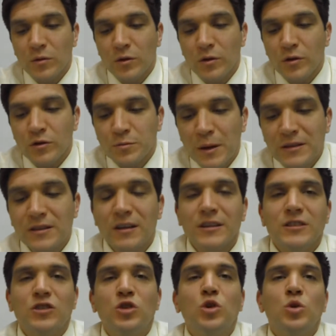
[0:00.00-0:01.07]
there's
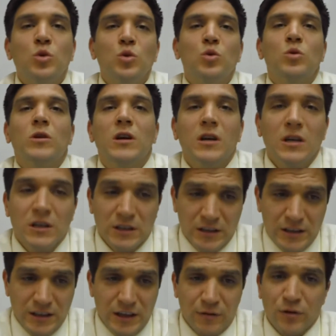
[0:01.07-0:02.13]
basically two
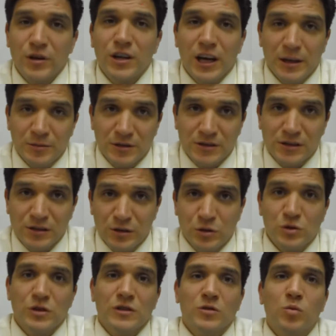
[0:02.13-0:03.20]
different types of
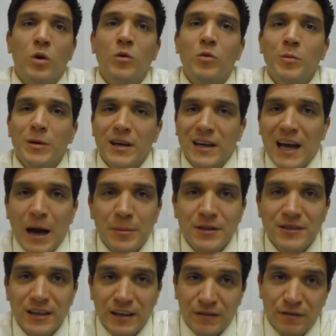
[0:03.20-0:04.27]
solutions. One would be a
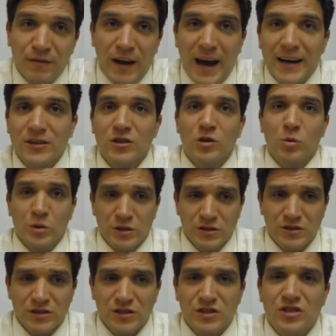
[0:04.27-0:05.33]
compensating factor, which
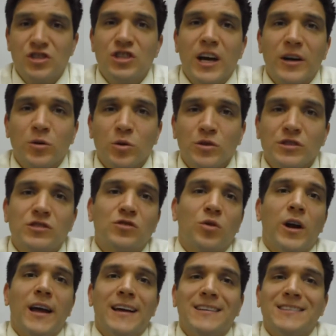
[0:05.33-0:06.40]
is just general
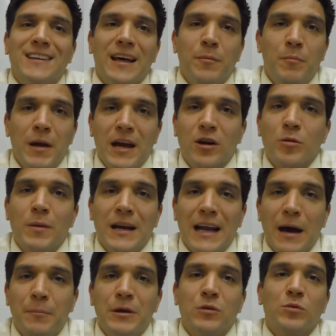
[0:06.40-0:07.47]
strengths that may or may
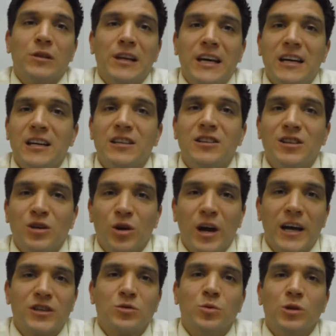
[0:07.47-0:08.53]
not be related to your
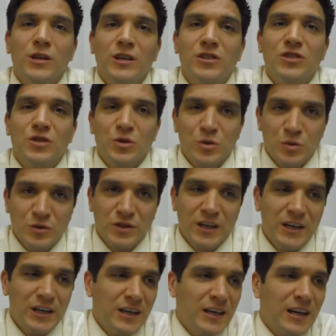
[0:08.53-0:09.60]
actual issues,
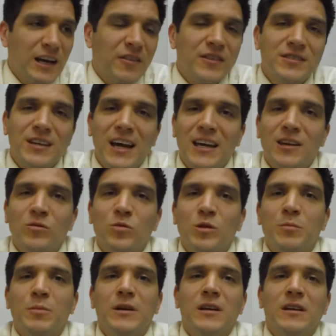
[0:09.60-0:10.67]
and the second
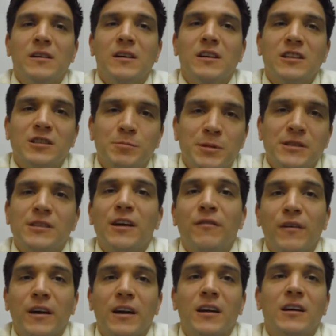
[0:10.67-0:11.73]
would be
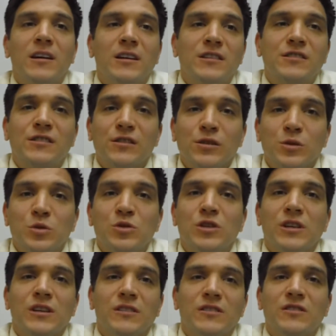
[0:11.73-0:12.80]
specific
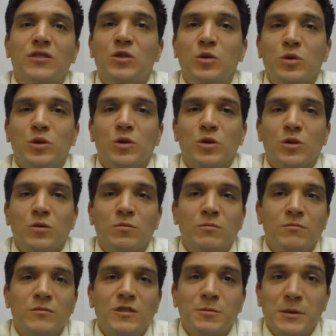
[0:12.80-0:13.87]
solutions to your
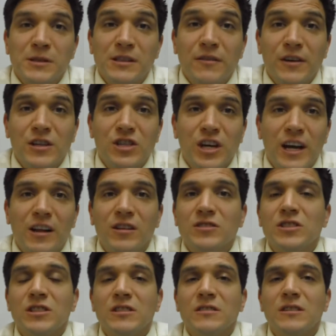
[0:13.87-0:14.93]
specific
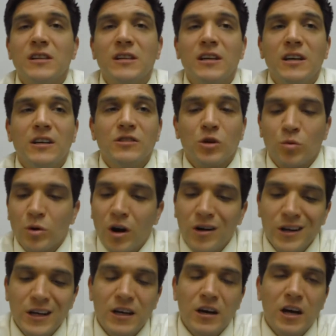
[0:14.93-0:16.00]
challenges. So
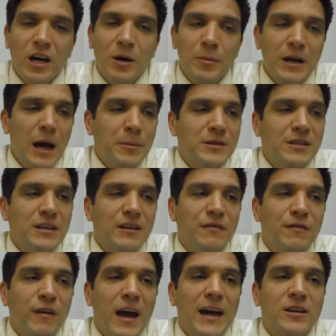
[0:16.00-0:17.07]
regarding compensating
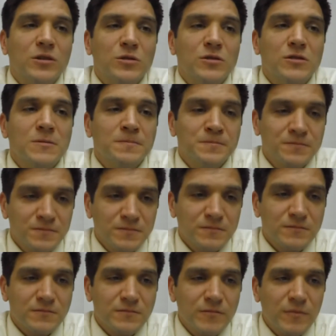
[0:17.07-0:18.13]
factors,
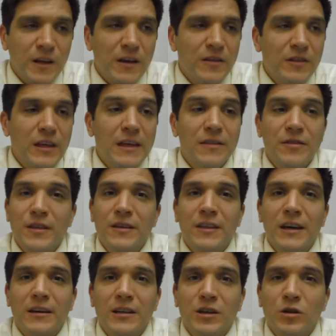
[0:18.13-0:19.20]
I think
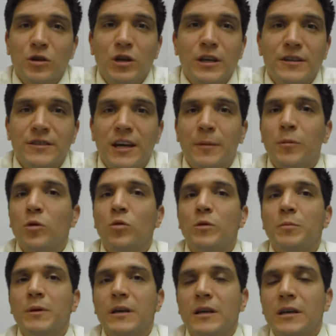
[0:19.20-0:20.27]
that a good example
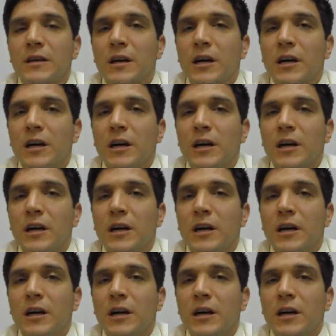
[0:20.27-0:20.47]
would be